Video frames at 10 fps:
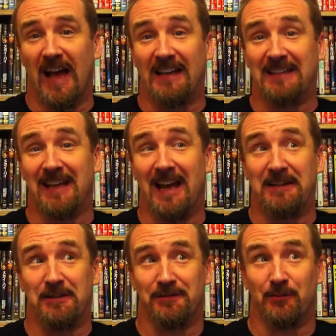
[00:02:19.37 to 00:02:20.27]
I can
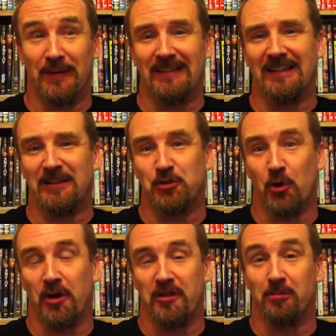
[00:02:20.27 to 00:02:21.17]
kind of really
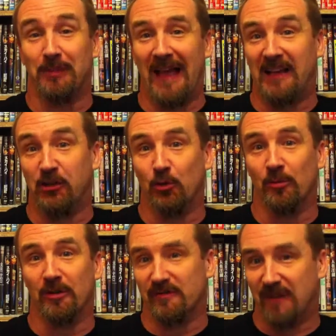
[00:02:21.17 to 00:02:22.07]
enjoy the black
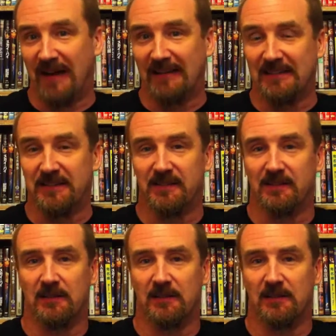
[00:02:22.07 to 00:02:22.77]
humor of violence.